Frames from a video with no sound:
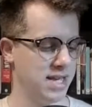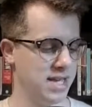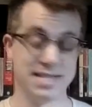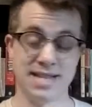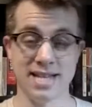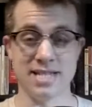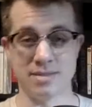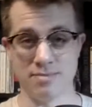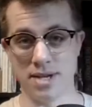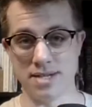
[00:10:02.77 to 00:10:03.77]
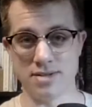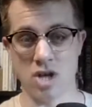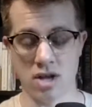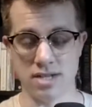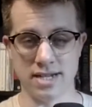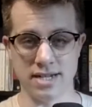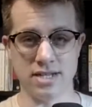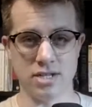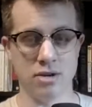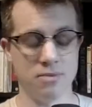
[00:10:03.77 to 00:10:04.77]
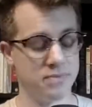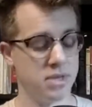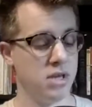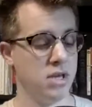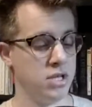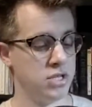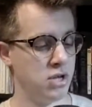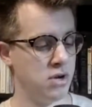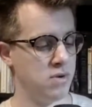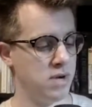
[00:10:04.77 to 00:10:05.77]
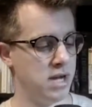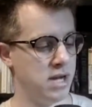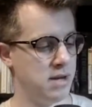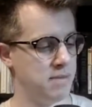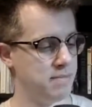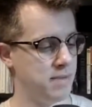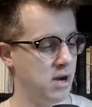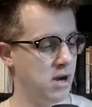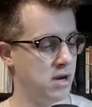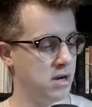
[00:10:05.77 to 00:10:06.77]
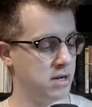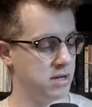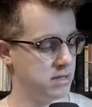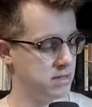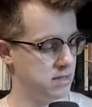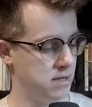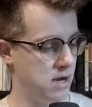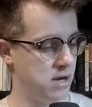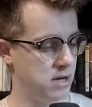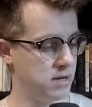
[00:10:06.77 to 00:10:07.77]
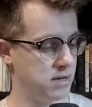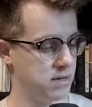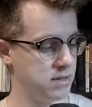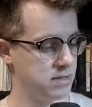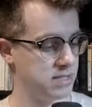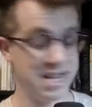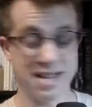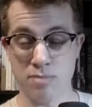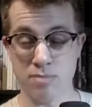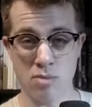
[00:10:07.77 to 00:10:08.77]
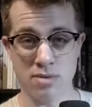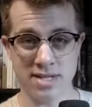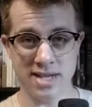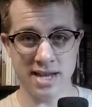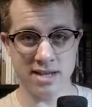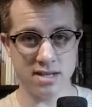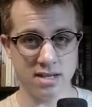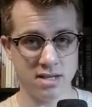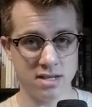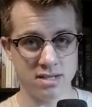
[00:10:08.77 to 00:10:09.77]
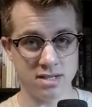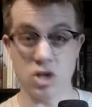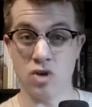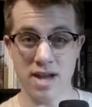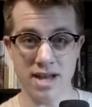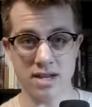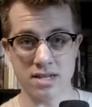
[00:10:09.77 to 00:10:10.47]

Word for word: It's nice, but hauntingly so. So our second poem of the day is "The Gray."